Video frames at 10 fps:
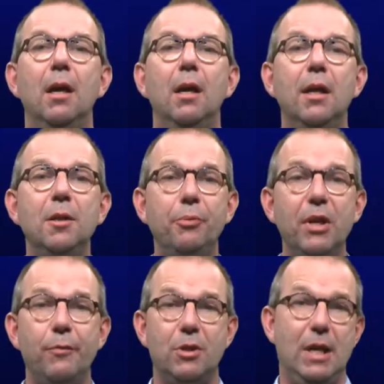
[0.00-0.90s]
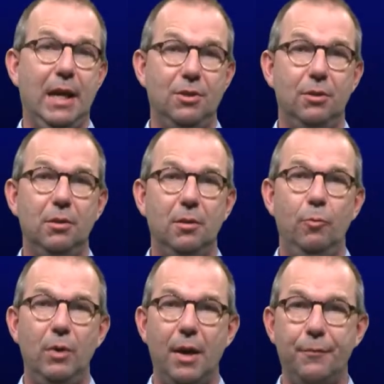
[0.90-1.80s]
In the previous lecture,
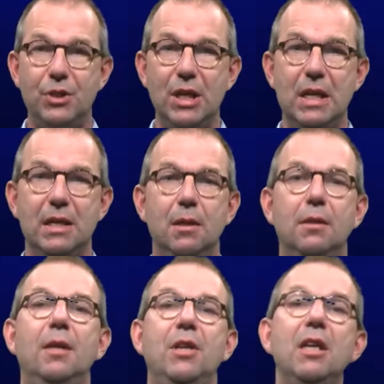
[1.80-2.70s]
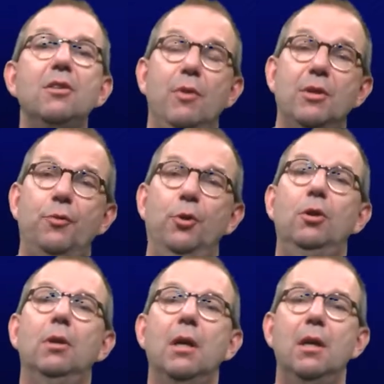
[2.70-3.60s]
we have seen that heat transfer
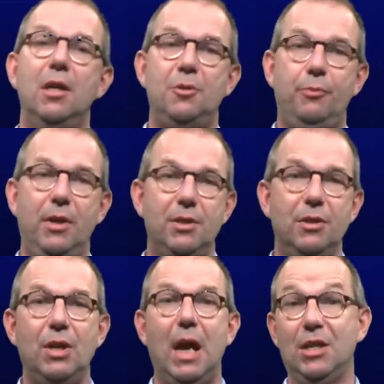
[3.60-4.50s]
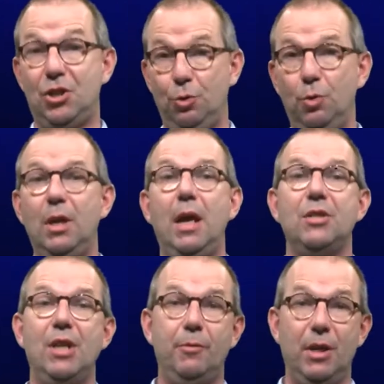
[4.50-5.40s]
is present as soon as
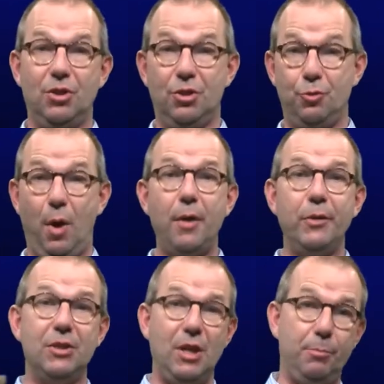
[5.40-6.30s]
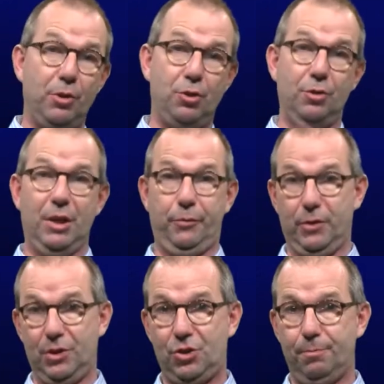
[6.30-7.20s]
there is a driving temperature
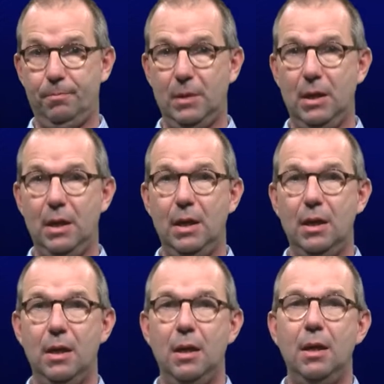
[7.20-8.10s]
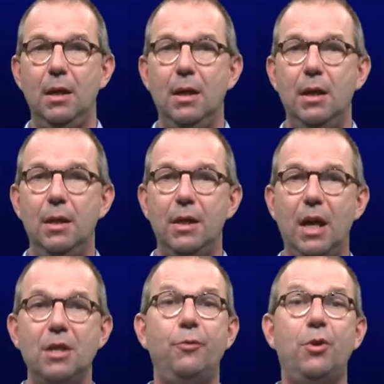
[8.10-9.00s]
difference. In the
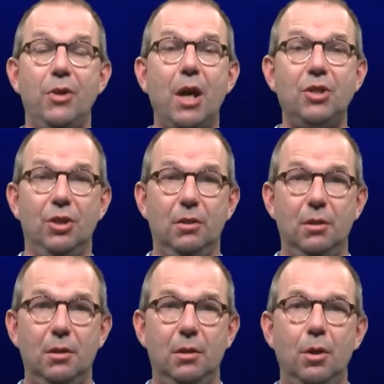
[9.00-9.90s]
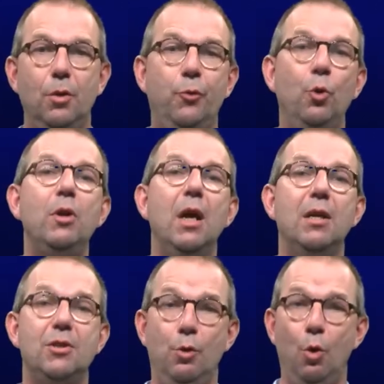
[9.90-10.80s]
case of conduction,
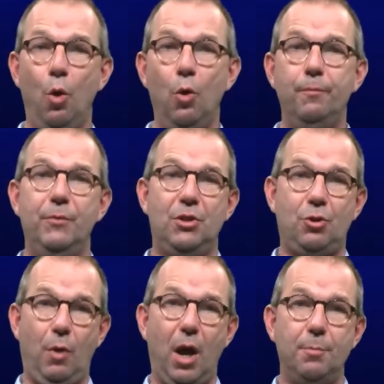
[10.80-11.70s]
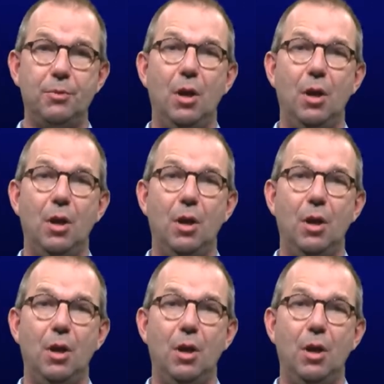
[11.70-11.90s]
Fourier's law describes